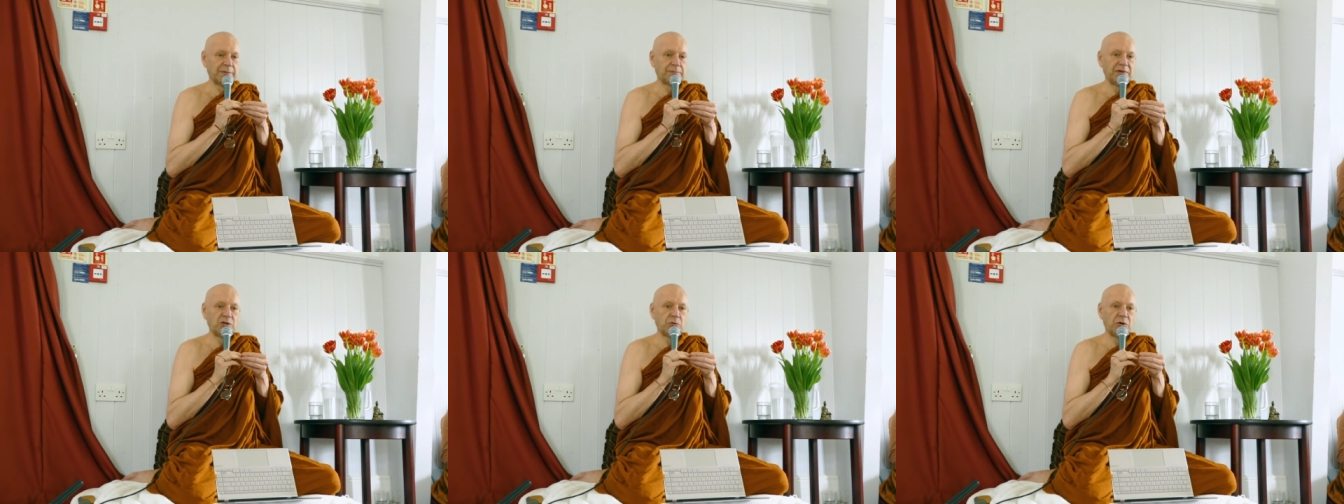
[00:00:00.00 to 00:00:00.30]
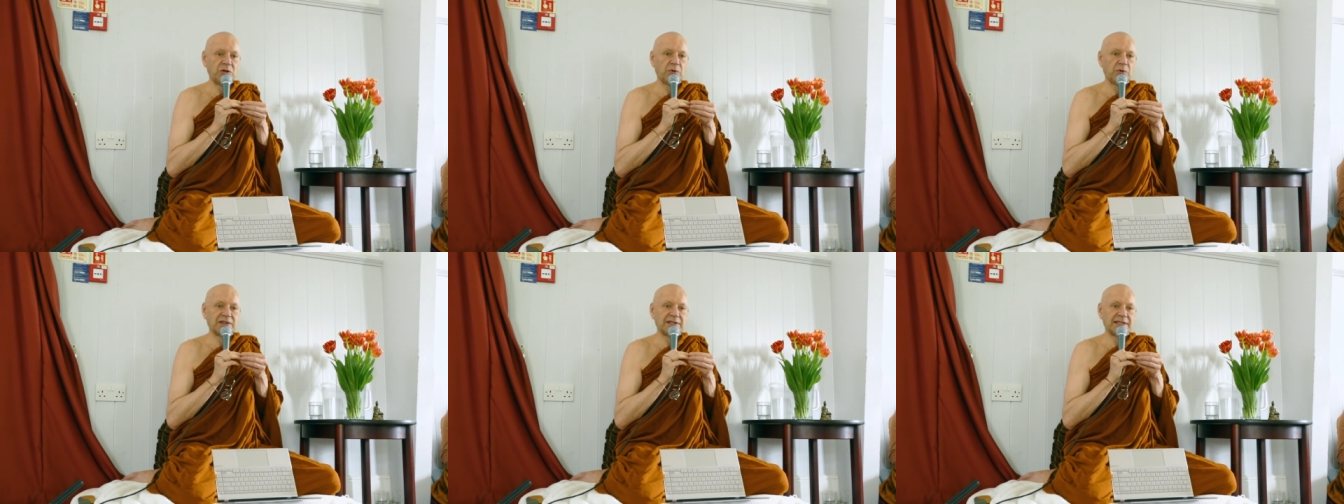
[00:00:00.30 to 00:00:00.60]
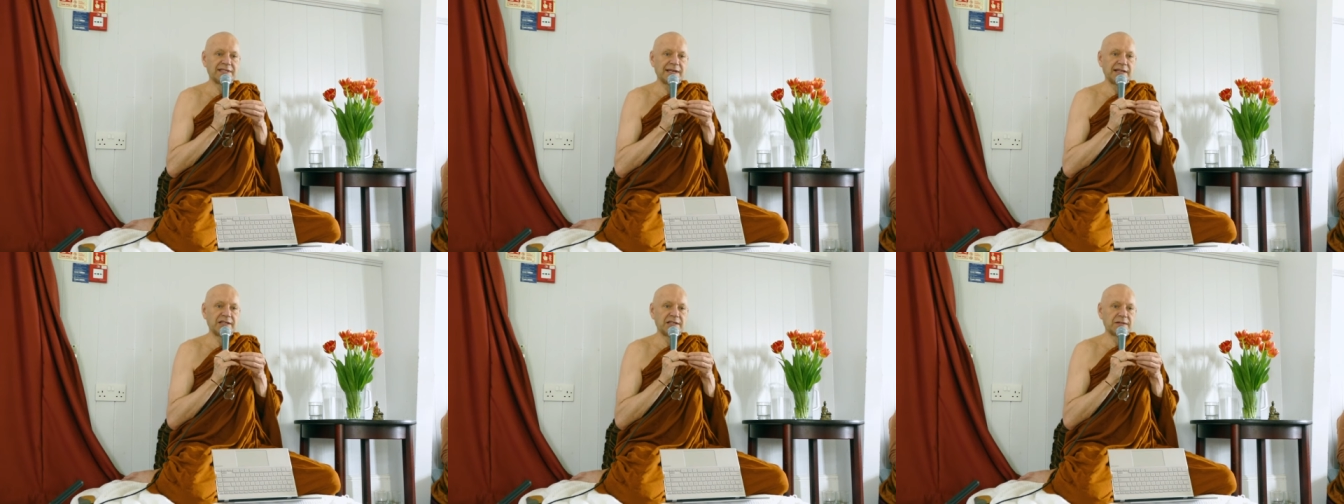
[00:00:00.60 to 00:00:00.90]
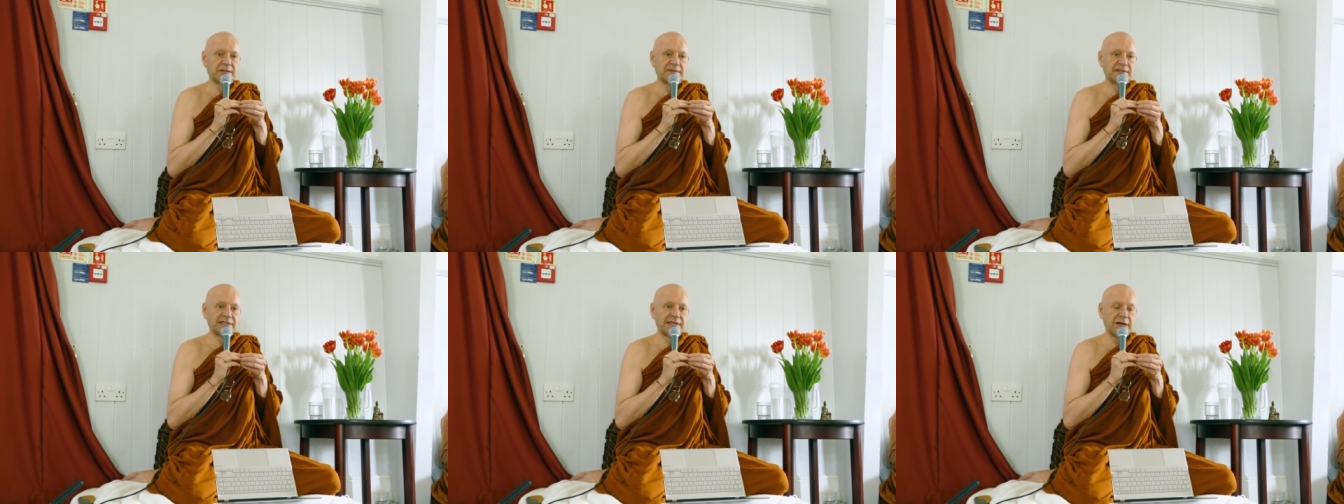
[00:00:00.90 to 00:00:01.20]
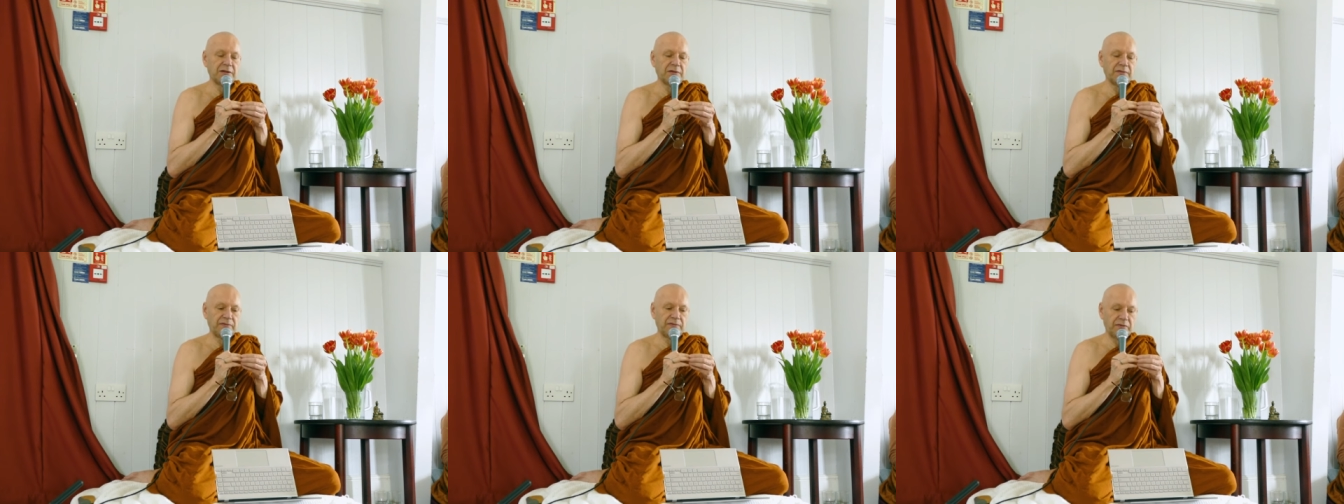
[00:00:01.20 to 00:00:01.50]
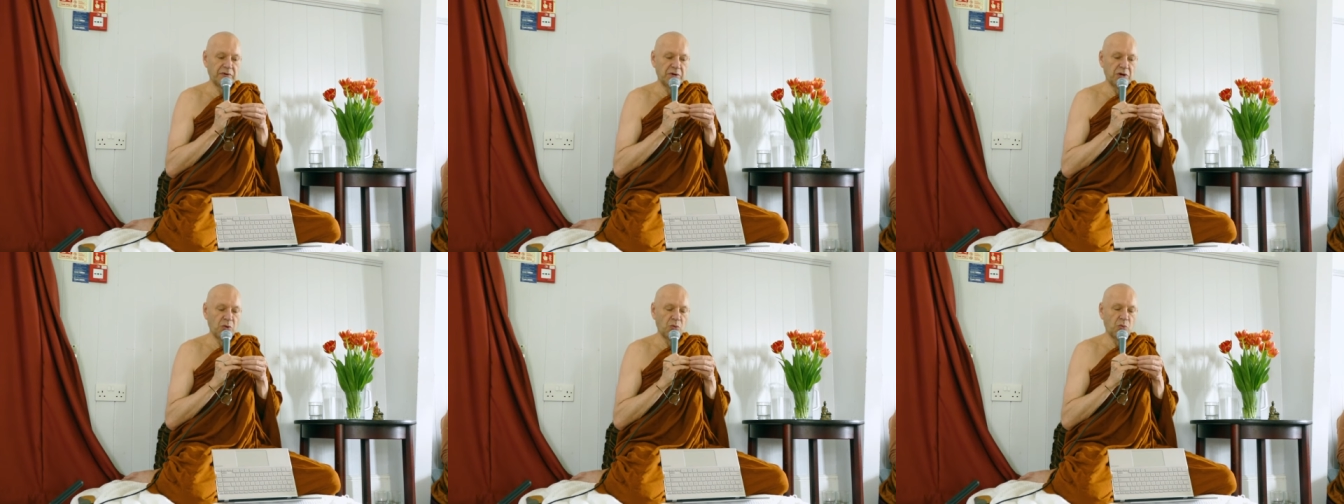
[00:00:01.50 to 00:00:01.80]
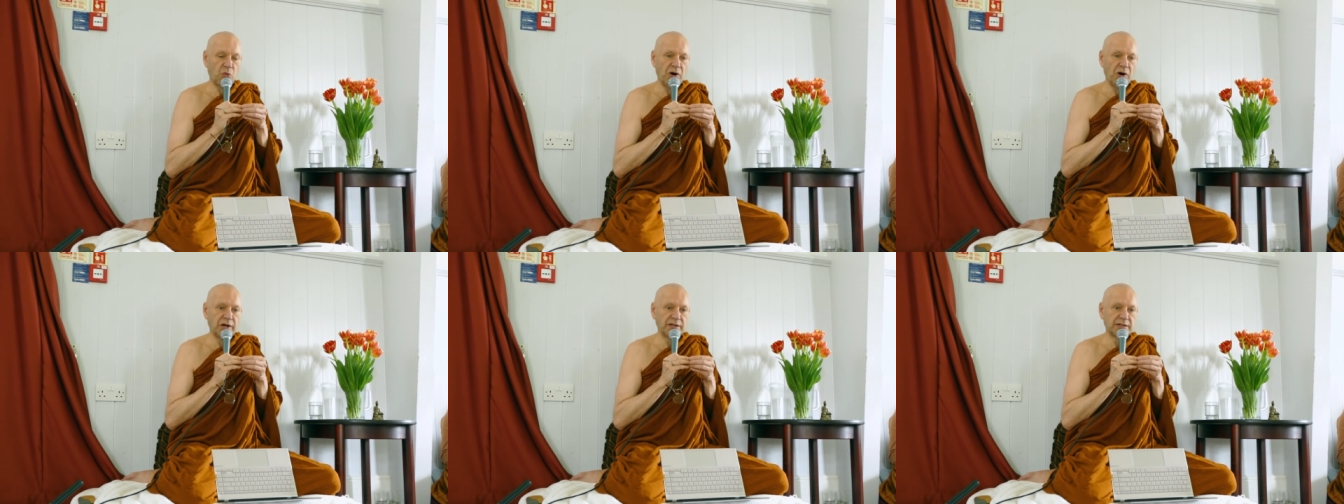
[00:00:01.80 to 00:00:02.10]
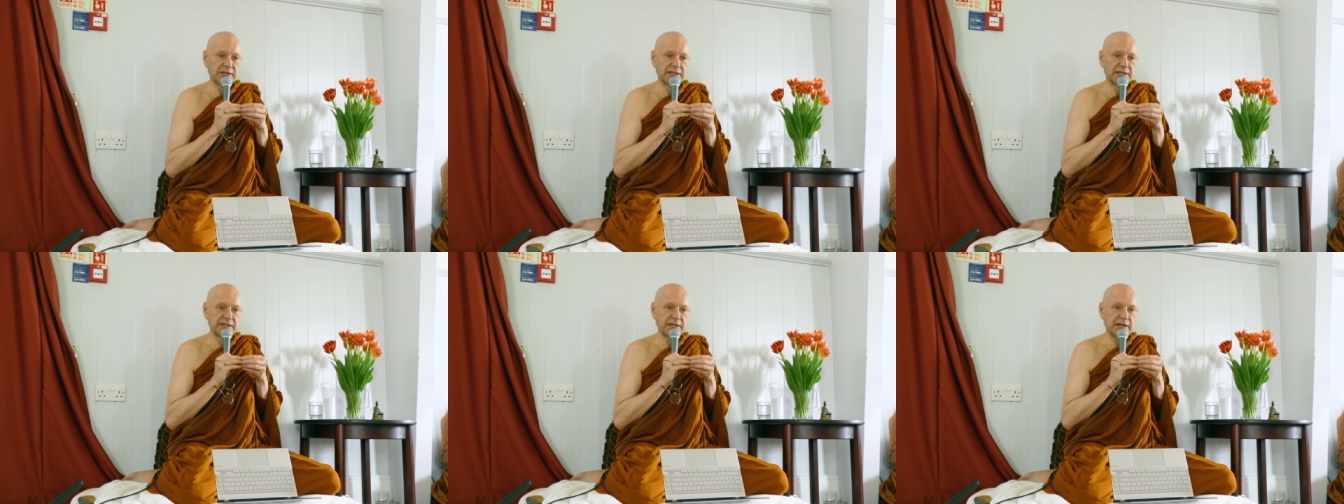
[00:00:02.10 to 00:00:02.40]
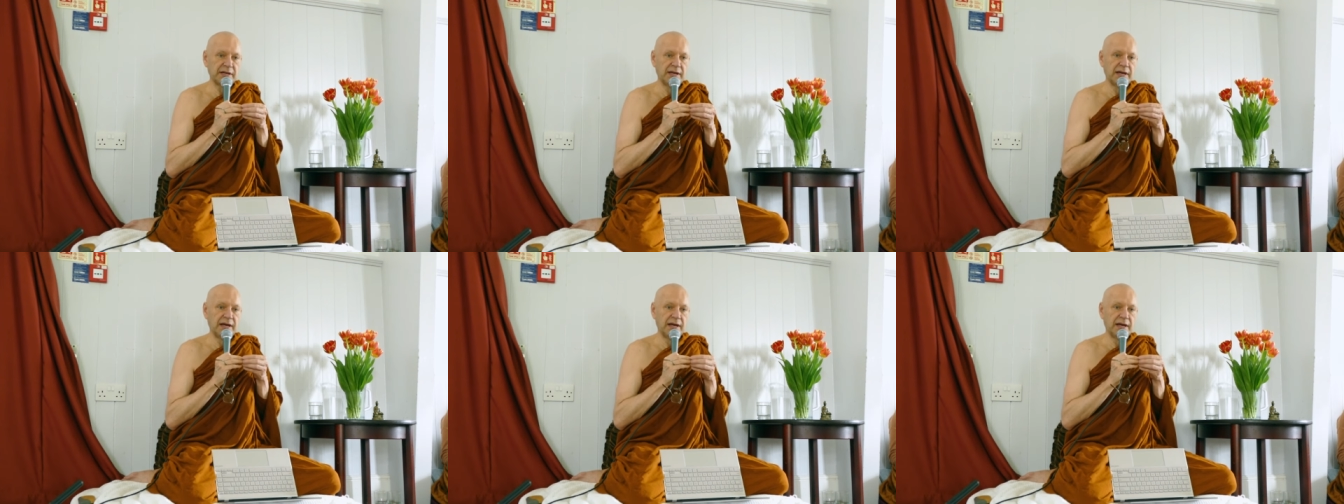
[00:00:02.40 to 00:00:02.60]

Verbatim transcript: between what the sense of self wants